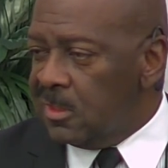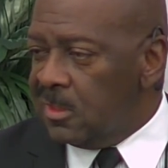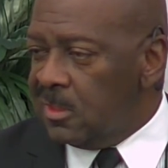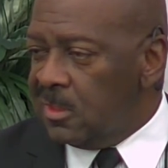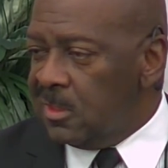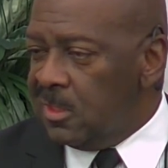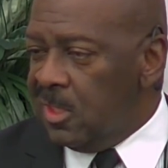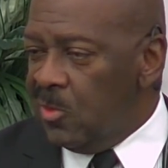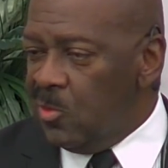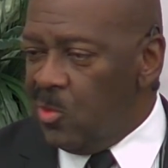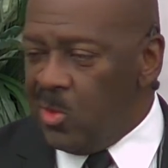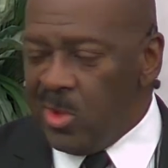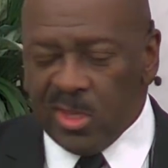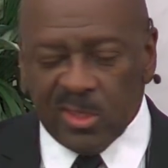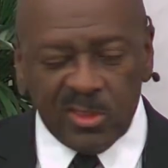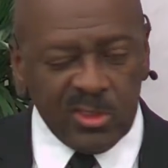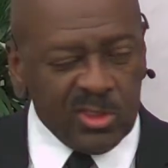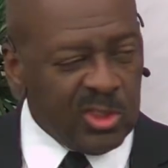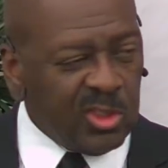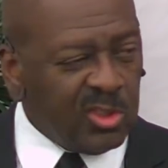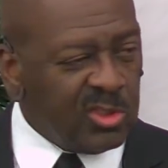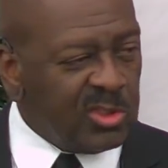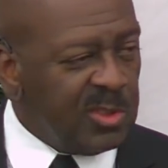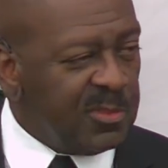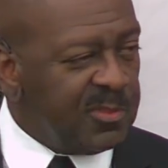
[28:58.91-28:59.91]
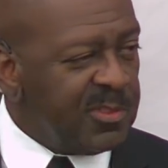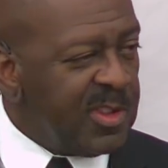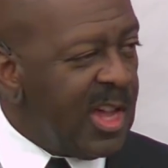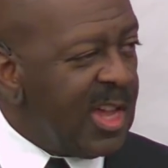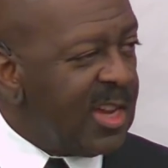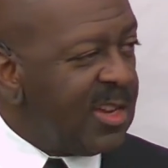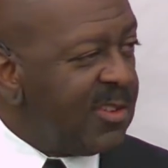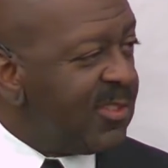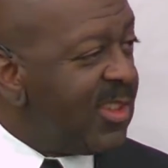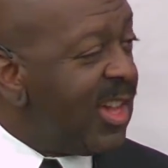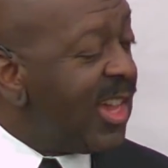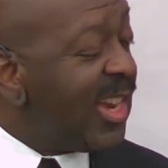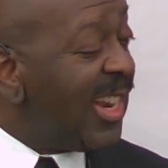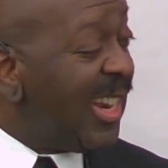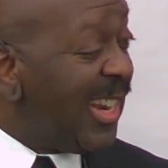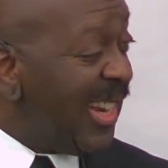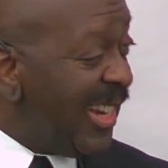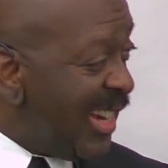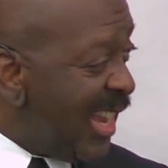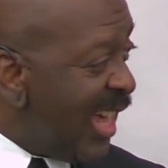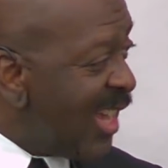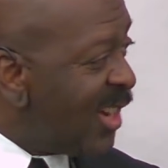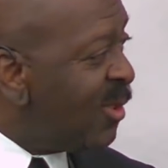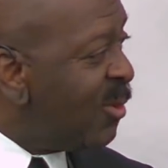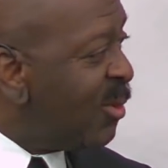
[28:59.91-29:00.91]
then we as children of God have got a
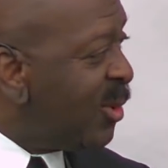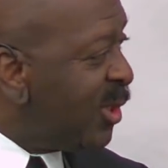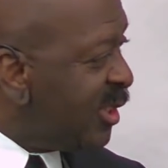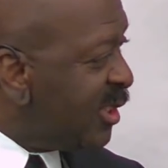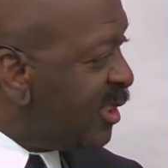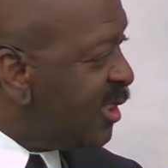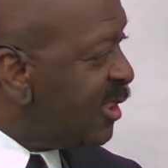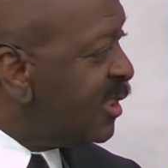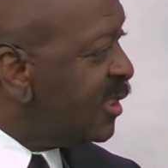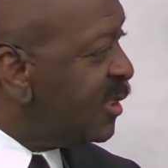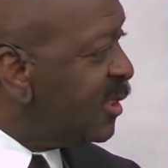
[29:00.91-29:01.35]
lot of work to do.